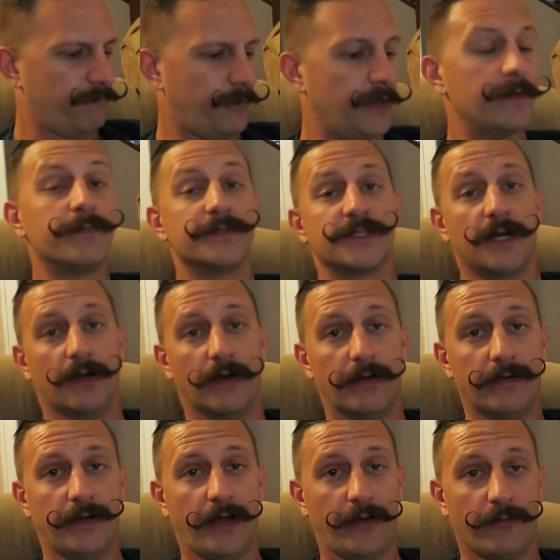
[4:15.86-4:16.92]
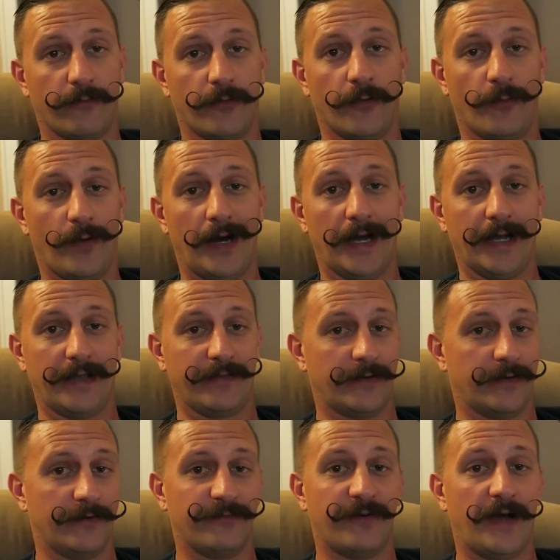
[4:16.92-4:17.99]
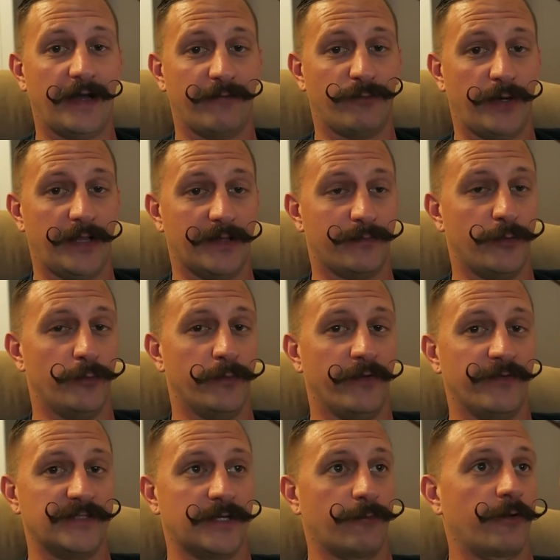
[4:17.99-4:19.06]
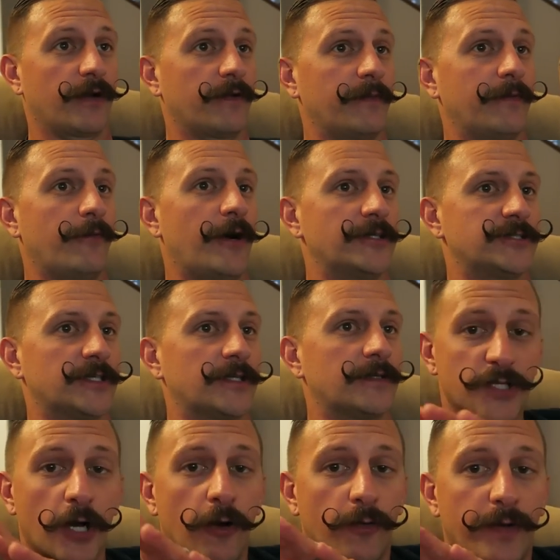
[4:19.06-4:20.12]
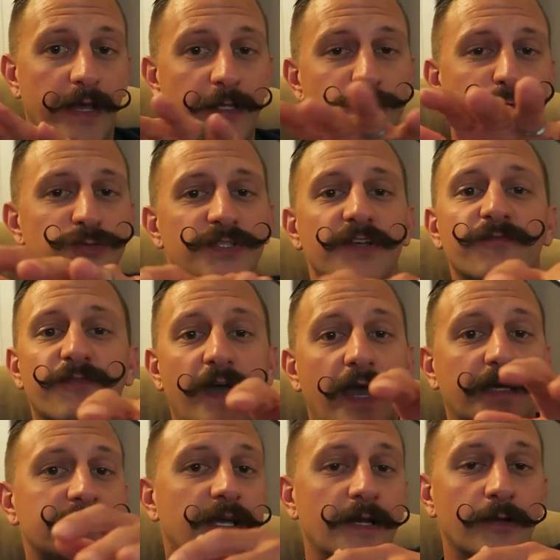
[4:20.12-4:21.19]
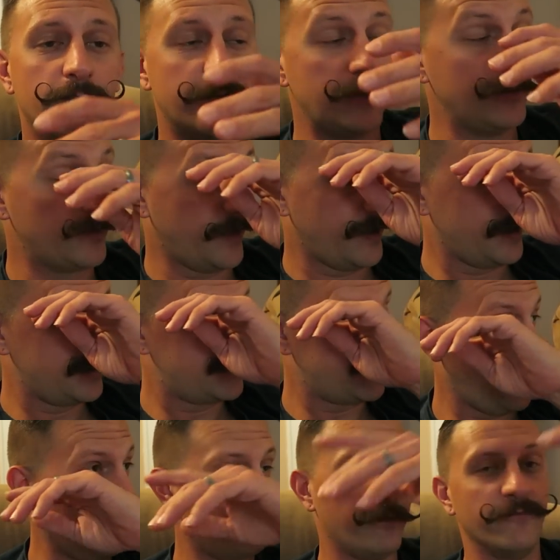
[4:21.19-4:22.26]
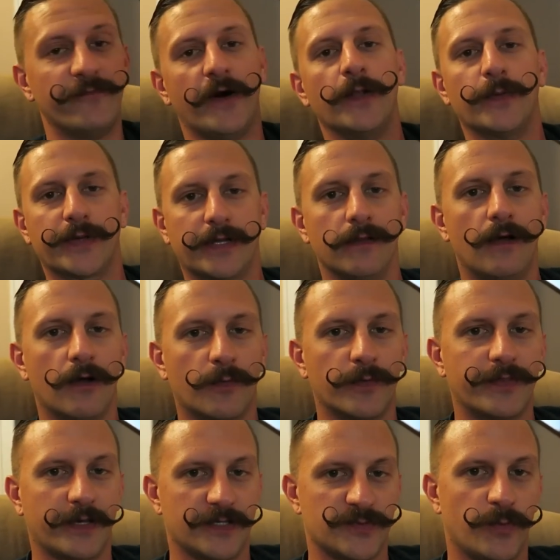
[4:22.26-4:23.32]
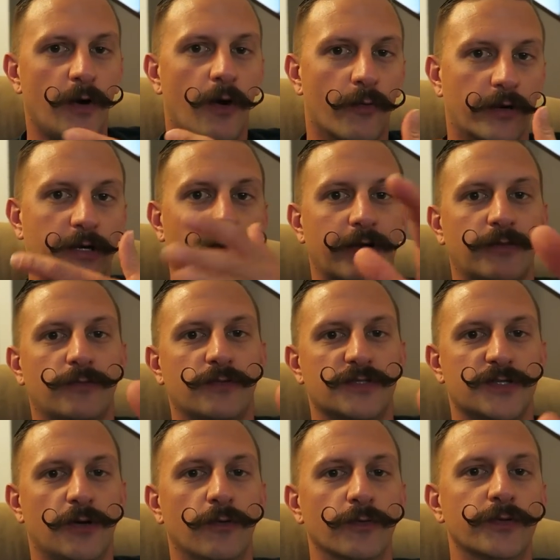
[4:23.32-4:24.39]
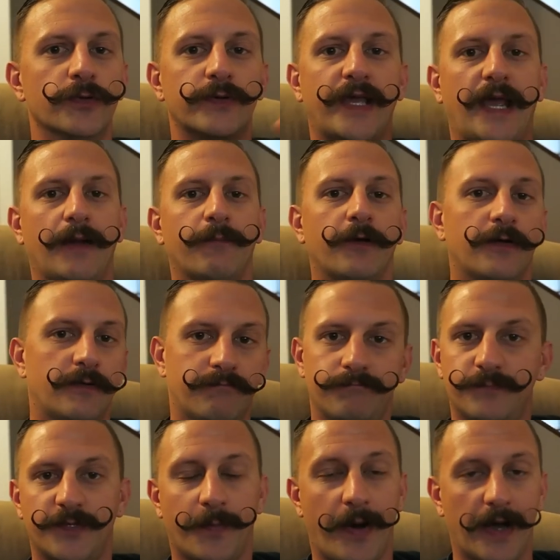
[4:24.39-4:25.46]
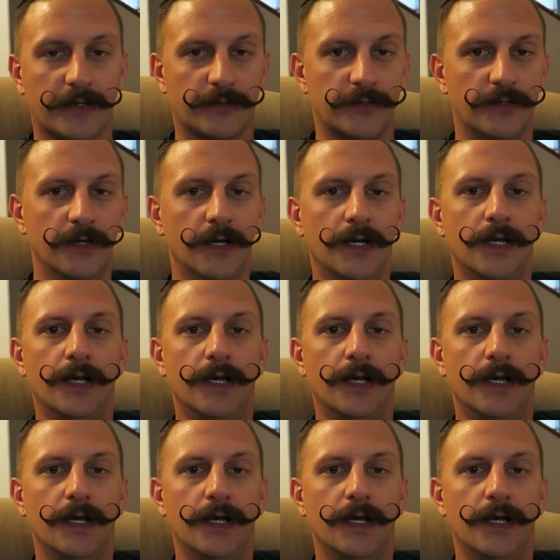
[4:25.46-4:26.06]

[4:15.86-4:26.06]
Pretty bizarre. I don't know why there are 5 Winnie the Pooh movies that we're going to be watching. So, interesting fact, I know that you guys have been following along with us while we're going through this whole new camera debacle.